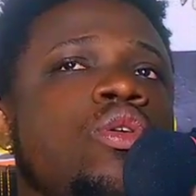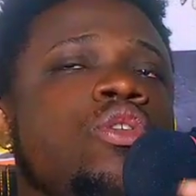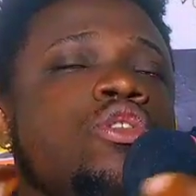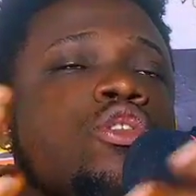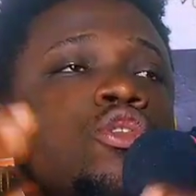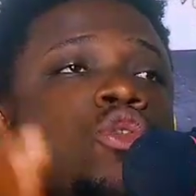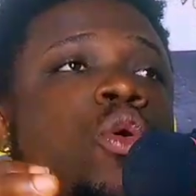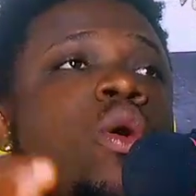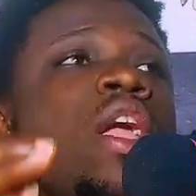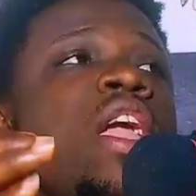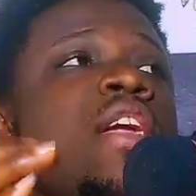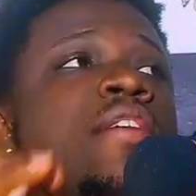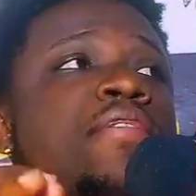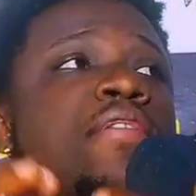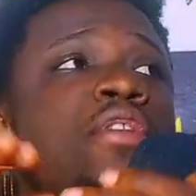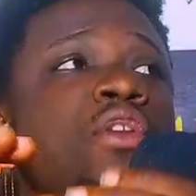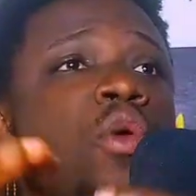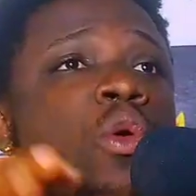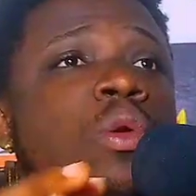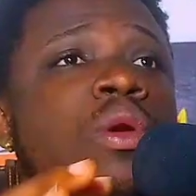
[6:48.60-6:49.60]
So
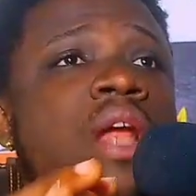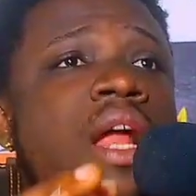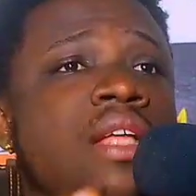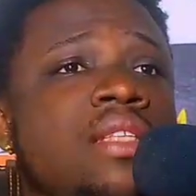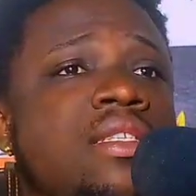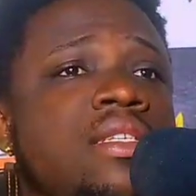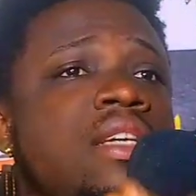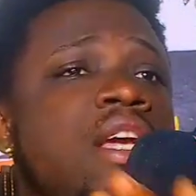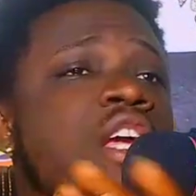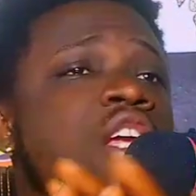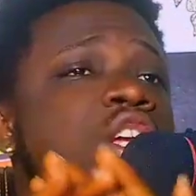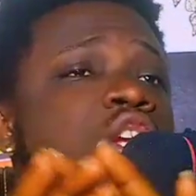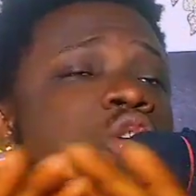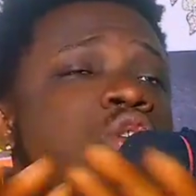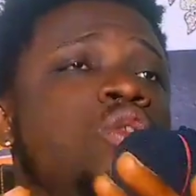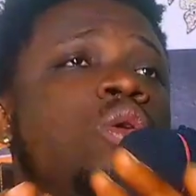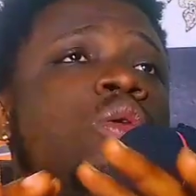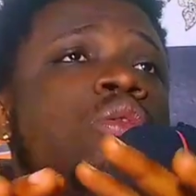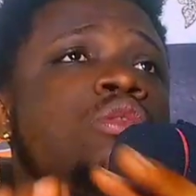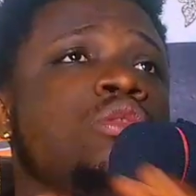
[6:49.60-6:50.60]
if you know that
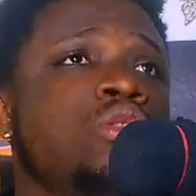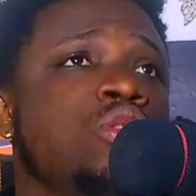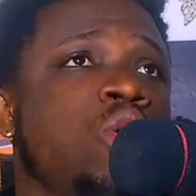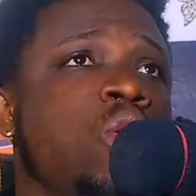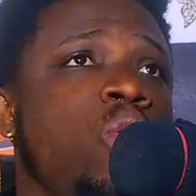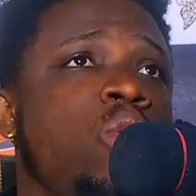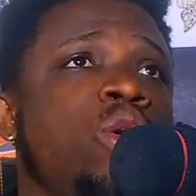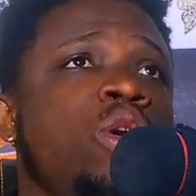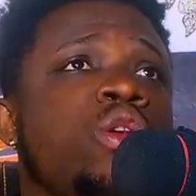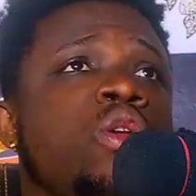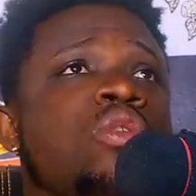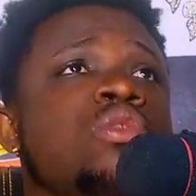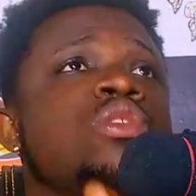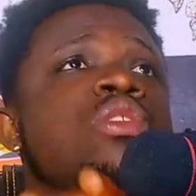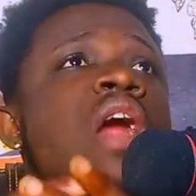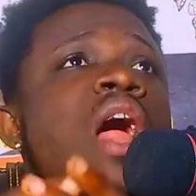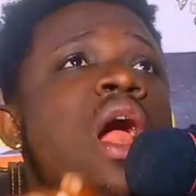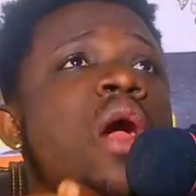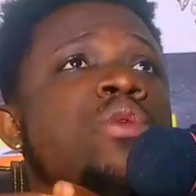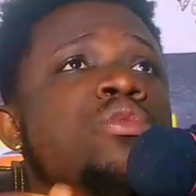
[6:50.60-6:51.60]
you don't know
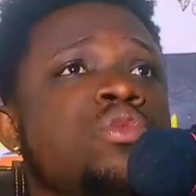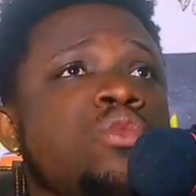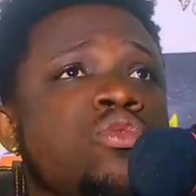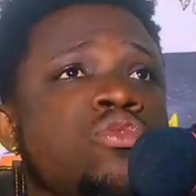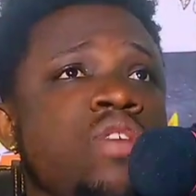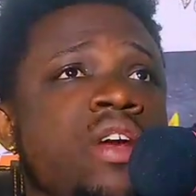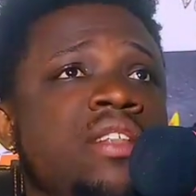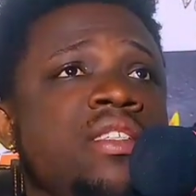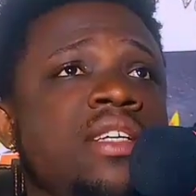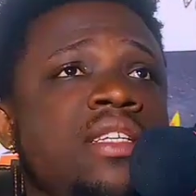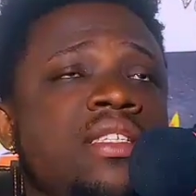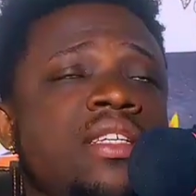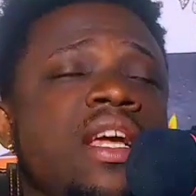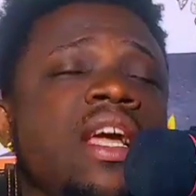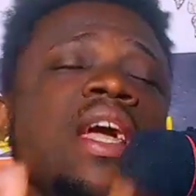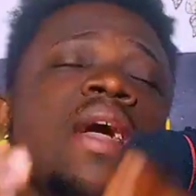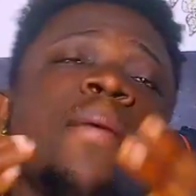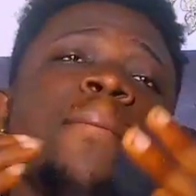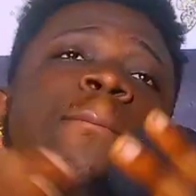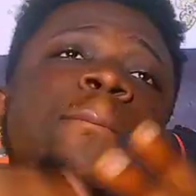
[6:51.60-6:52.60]
how to create it,
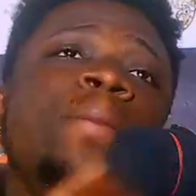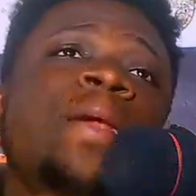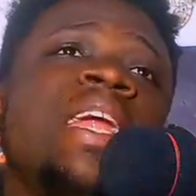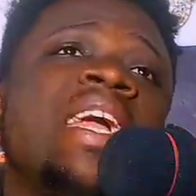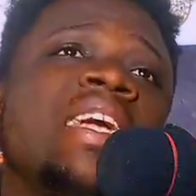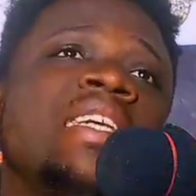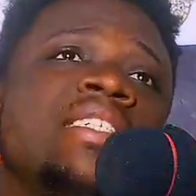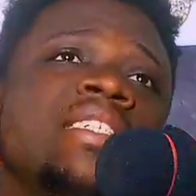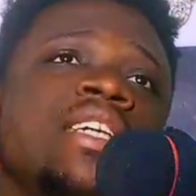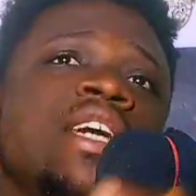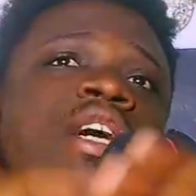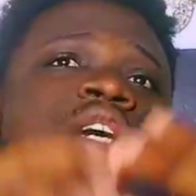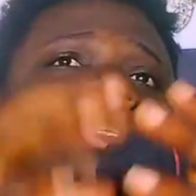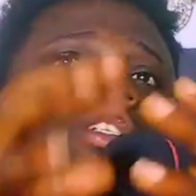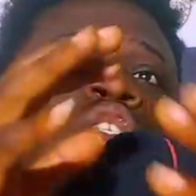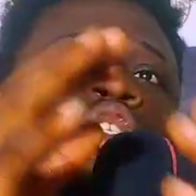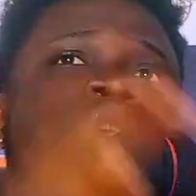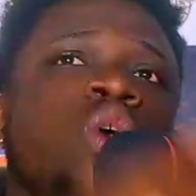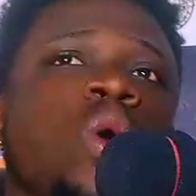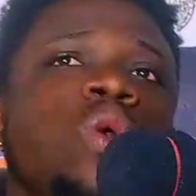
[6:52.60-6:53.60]
please
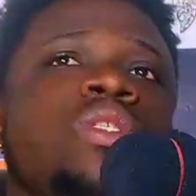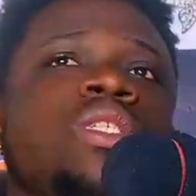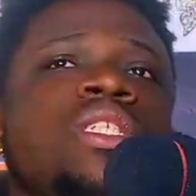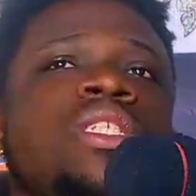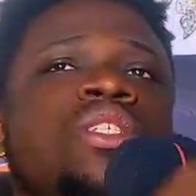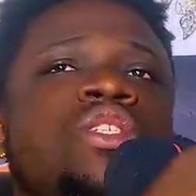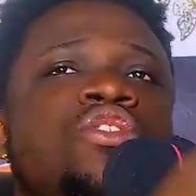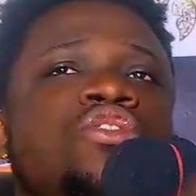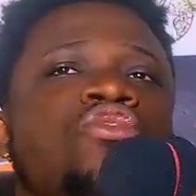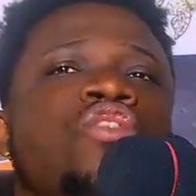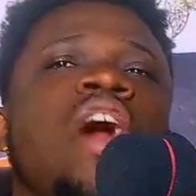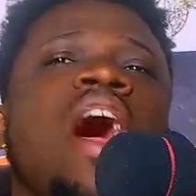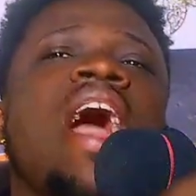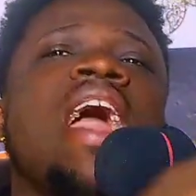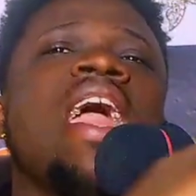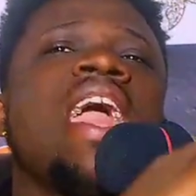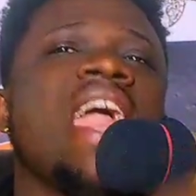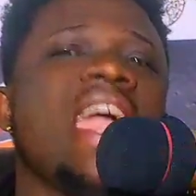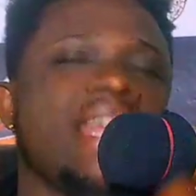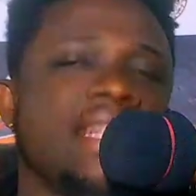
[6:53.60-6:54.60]
don't
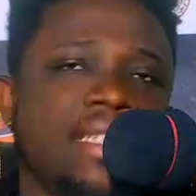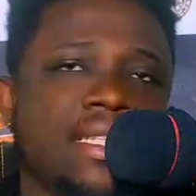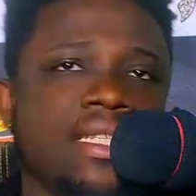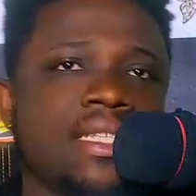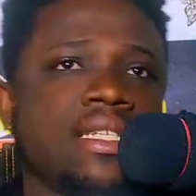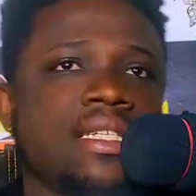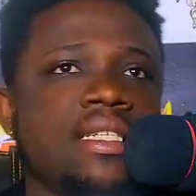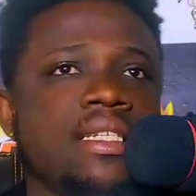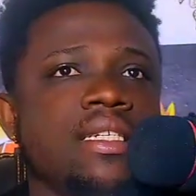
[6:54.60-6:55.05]
try it.